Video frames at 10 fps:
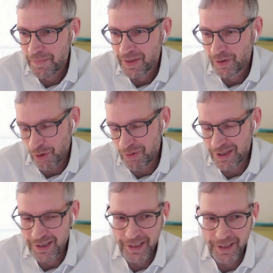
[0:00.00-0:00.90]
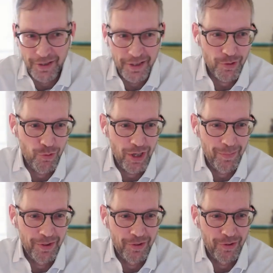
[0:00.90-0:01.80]
obviously in
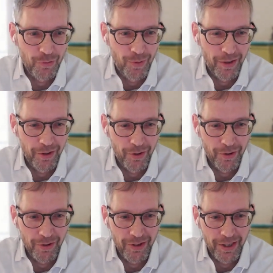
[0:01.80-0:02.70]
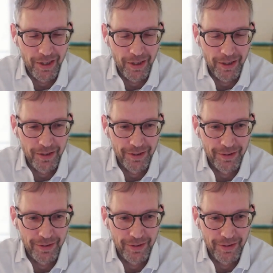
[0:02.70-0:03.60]
disagreement whether the
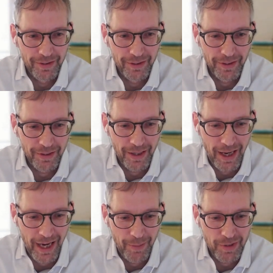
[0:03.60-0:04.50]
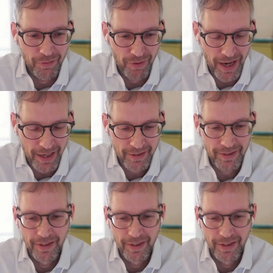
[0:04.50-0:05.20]
claimed effect